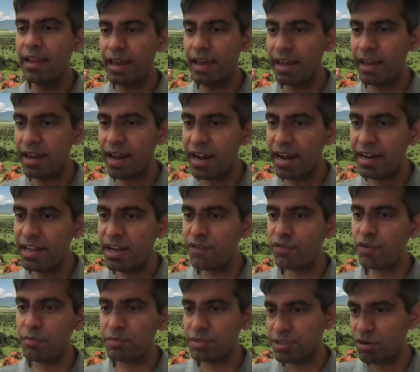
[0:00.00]
getting an idea
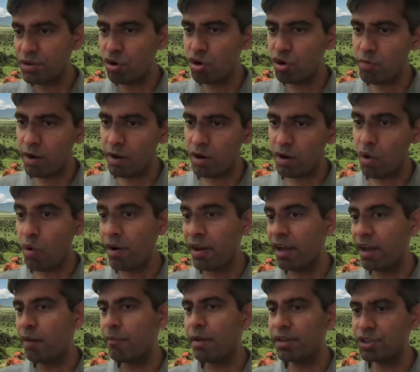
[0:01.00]
from zero to one,
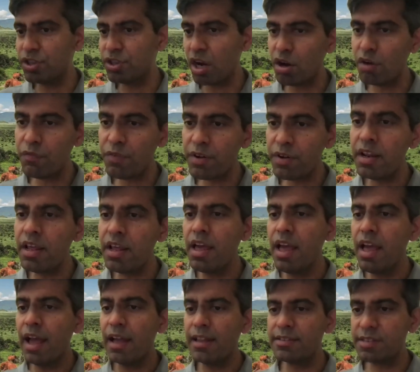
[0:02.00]
owning a big chunk of it.
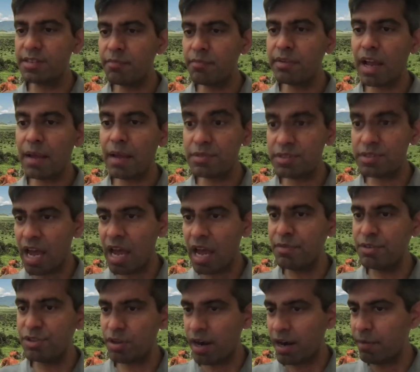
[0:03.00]
And sometimes
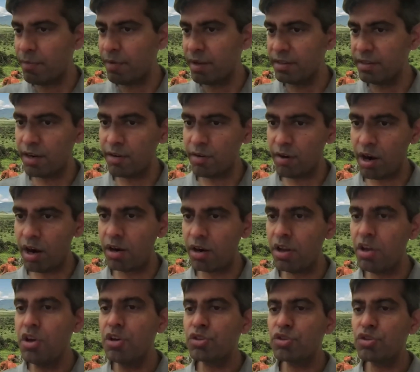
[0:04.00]
time is your enemy in that regard.
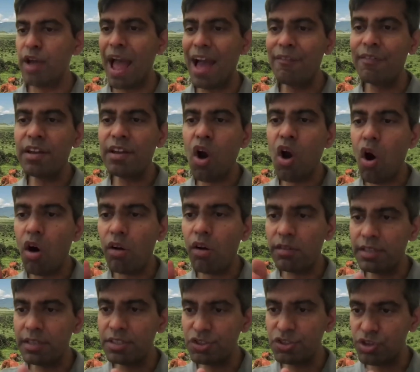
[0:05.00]
So having
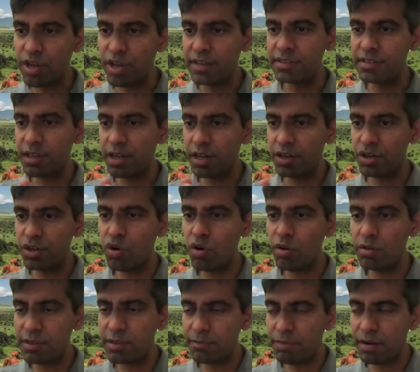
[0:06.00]
all these checks and
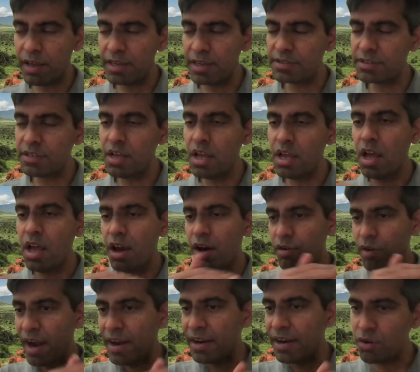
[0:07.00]
controls in place
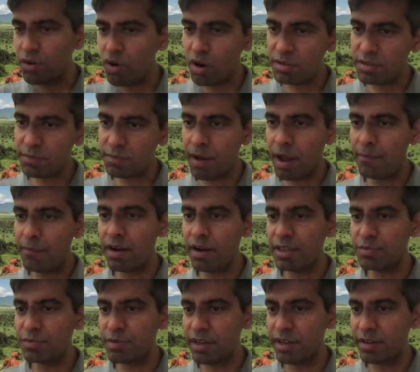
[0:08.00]
right across the pipeline
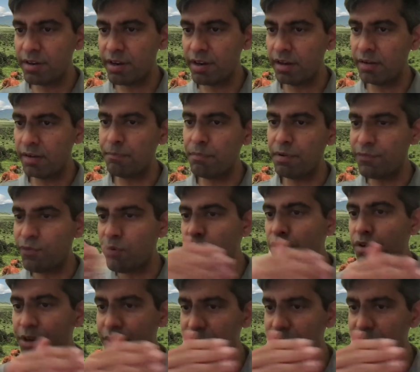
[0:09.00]
is pretty critical before,